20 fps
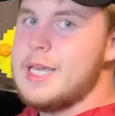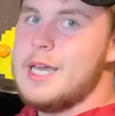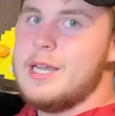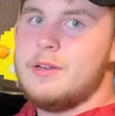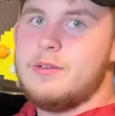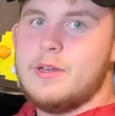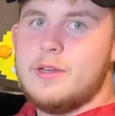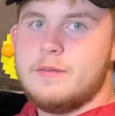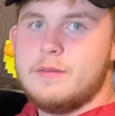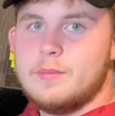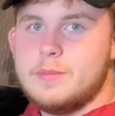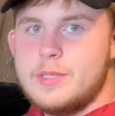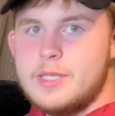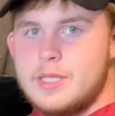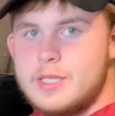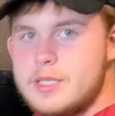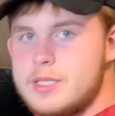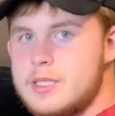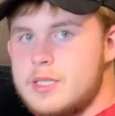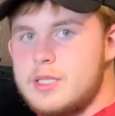I don't have a
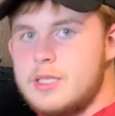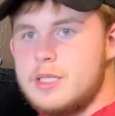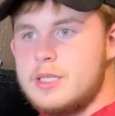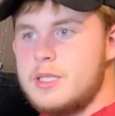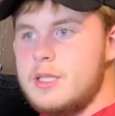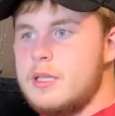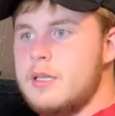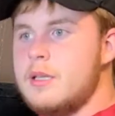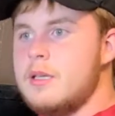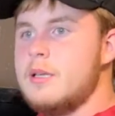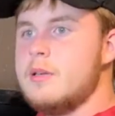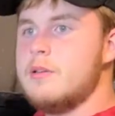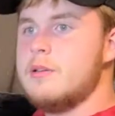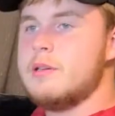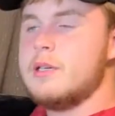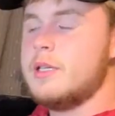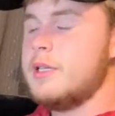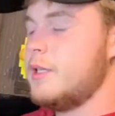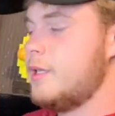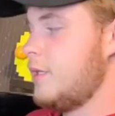PC or
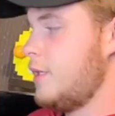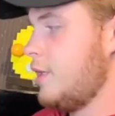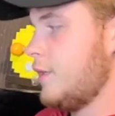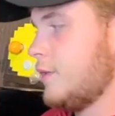anything.